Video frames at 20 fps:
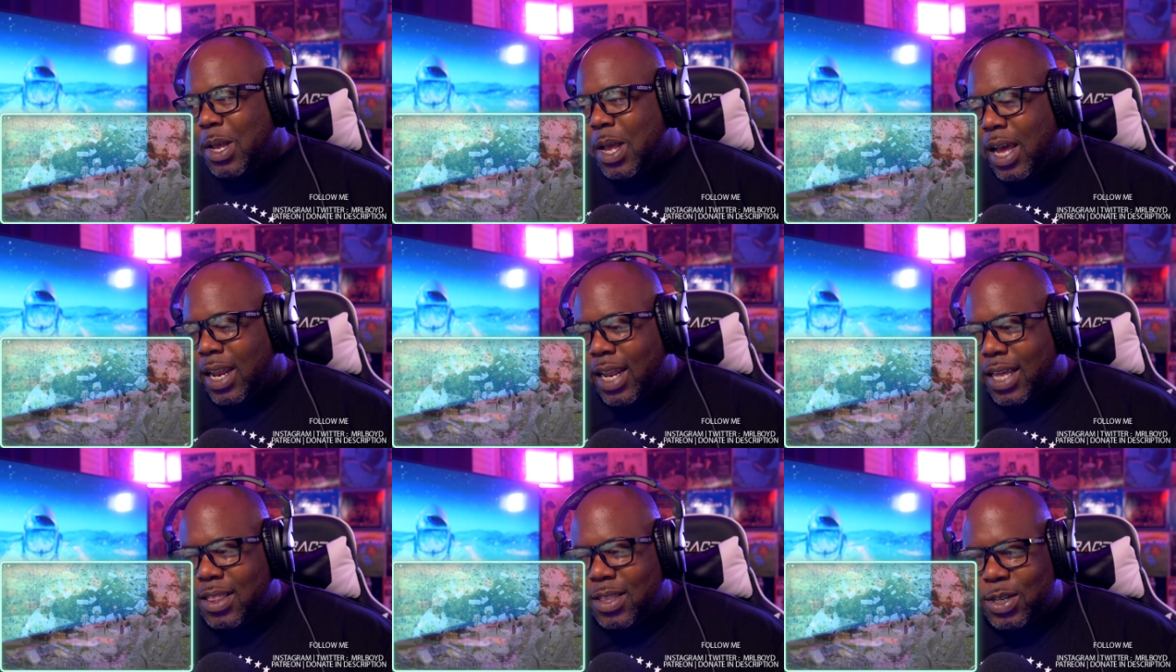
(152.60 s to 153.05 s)
I
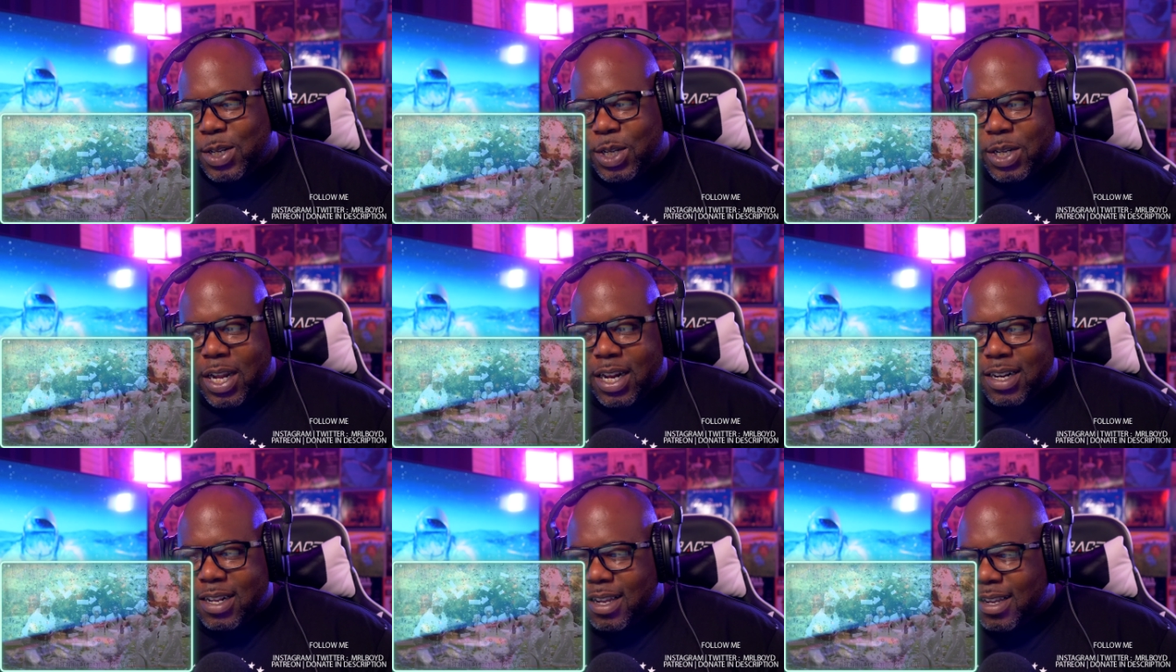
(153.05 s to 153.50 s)
like this
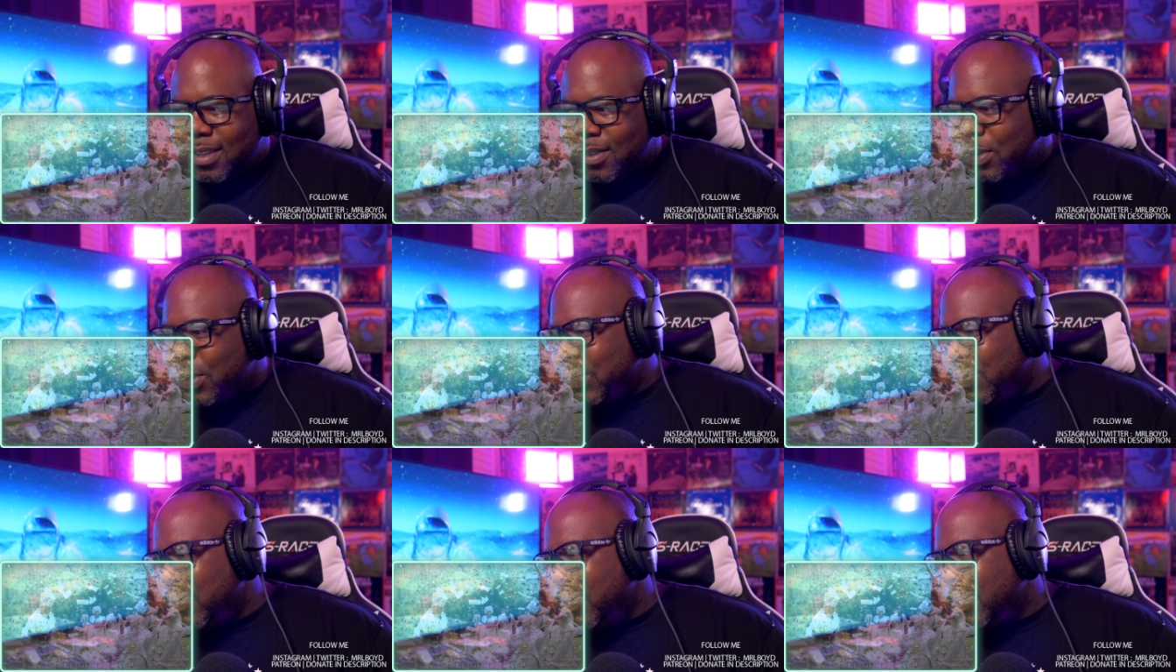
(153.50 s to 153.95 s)
shot, guys.
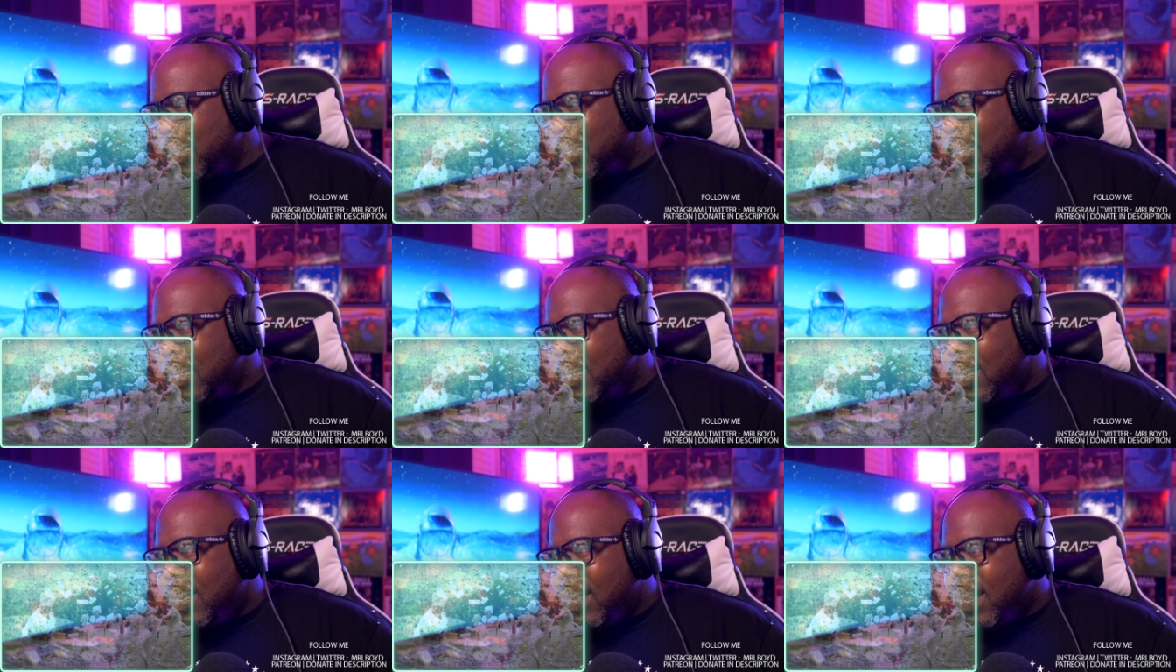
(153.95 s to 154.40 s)
Right?
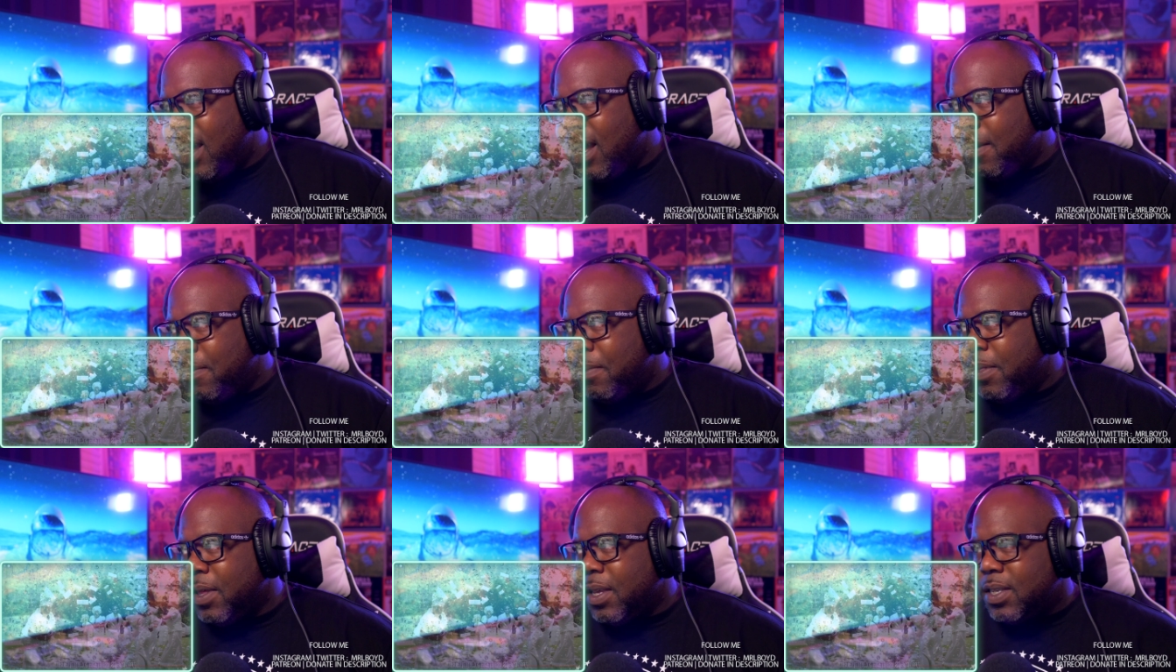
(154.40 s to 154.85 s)
Um,
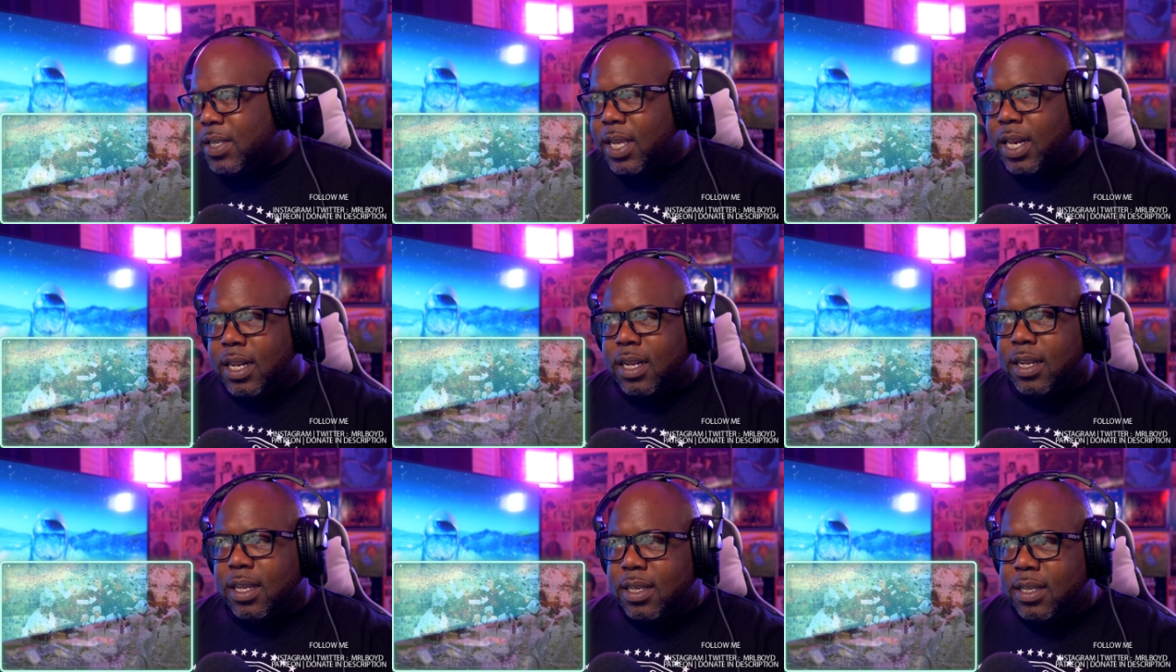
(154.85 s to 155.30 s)
I think
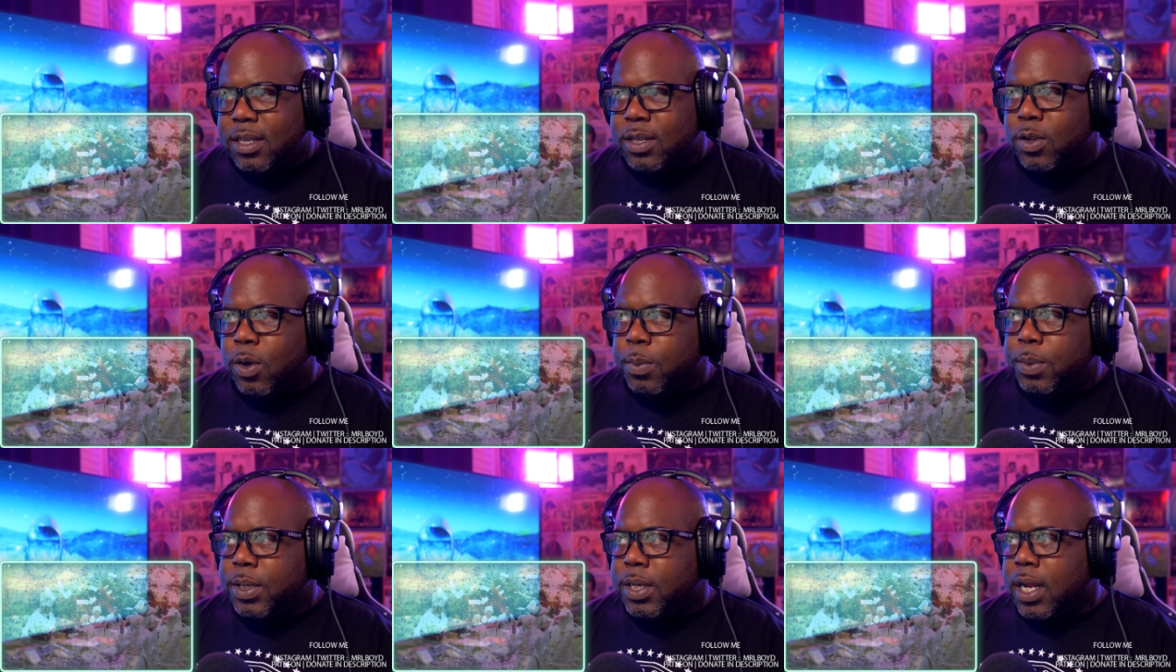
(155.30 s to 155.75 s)
aesthetically, it's a
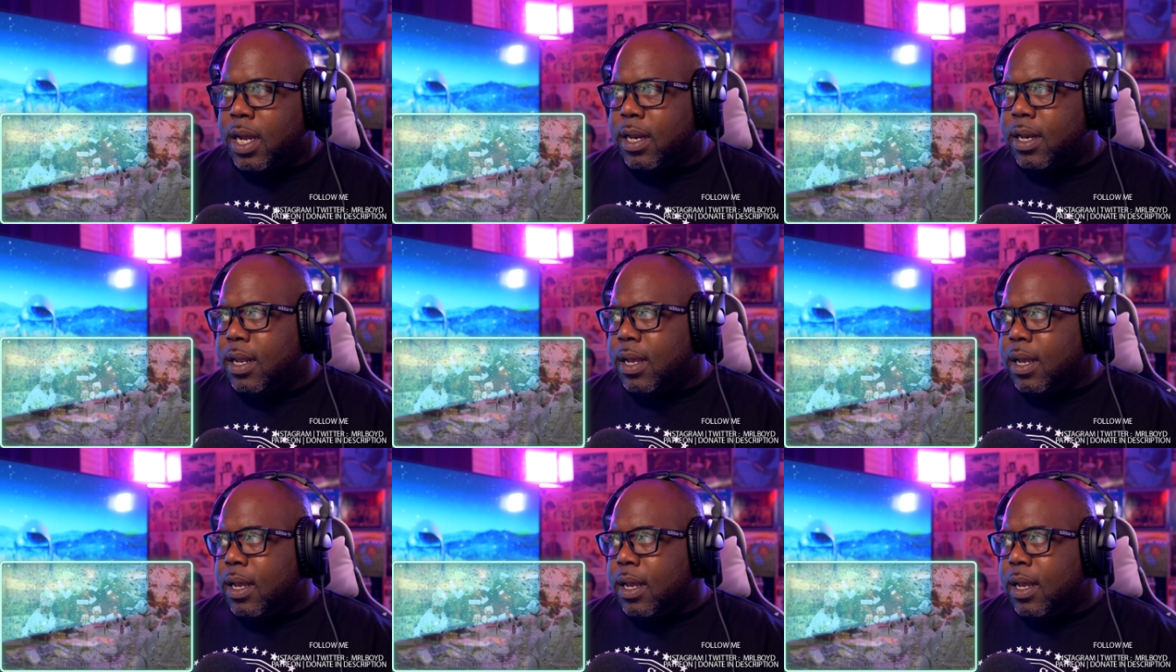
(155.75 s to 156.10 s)
dope shot.